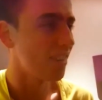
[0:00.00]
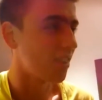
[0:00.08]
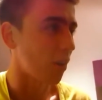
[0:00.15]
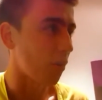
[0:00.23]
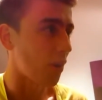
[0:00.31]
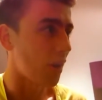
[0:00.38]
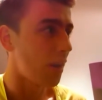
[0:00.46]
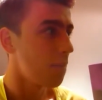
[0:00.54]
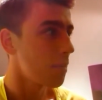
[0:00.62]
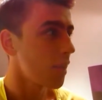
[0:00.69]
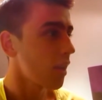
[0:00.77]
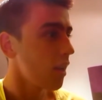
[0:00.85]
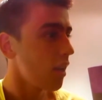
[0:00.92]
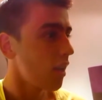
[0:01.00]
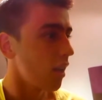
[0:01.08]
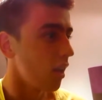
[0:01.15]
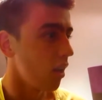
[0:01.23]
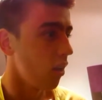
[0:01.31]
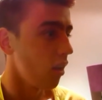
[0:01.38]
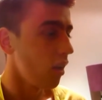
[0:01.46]
Sorry,
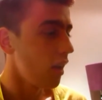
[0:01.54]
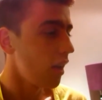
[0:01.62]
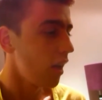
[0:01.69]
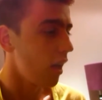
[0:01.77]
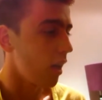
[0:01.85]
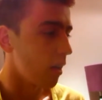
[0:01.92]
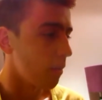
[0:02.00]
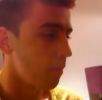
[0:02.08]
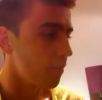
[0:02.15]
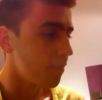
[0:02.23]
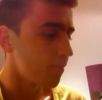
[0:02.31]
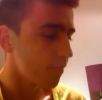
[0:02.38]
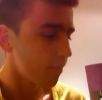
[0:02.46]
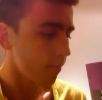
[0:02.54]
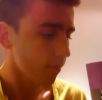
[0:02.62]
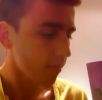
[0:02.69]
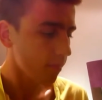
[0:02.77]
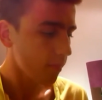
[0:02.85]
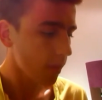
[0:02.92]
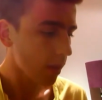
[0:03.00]
lol. Um,
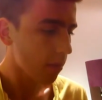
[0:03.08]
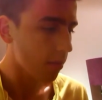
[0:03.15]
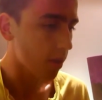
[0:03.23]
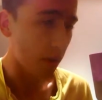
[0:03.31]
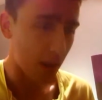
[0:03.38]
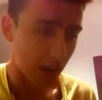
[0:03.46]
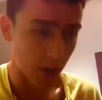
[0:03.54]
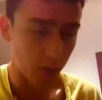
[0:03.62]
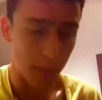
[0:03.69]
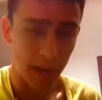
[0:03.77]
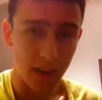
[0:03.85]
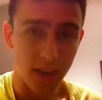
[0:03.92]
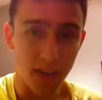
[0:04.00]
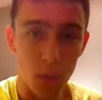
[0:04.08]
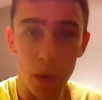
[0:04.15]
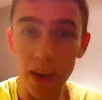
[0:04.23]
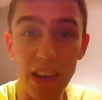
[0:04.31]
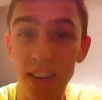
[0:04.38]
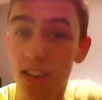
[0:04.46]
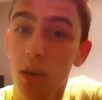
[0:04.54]
so yeah, it should be a nice,
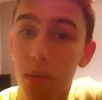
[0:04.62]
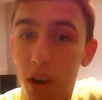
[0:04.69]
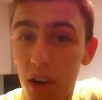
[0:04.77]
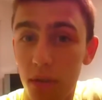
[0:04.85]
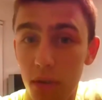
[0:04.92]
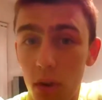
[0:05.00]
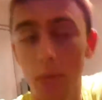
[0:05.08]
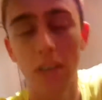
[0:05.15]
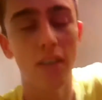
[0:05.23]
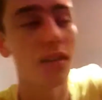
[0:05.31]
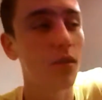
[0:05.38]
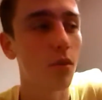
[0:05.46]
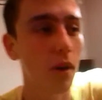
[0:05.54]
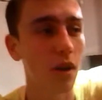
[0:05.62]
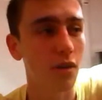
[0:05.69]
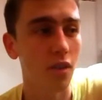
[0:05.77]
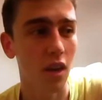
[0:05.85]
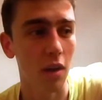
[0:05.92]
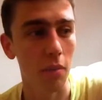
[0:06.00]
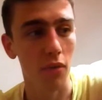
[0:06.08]
quick, easy upload for me to upload
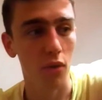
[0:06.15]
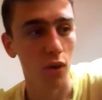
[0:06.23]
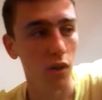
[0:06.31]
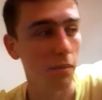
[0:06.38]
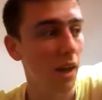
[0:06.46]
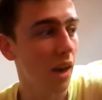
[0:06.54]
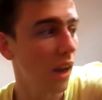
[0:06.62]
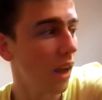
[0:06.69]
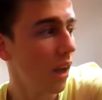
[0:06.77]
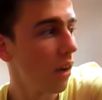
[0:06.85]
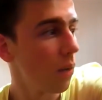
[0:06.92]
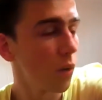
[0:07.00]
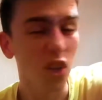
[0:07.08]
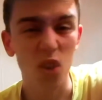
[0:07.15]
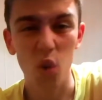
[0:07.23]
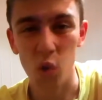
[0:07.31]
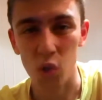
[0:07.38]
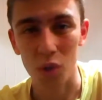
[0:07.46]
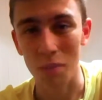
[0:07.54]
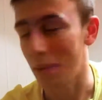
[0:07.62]
tonight before I go to bed, which is
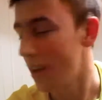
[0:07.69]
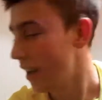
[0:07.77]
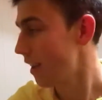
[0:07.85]
awesome.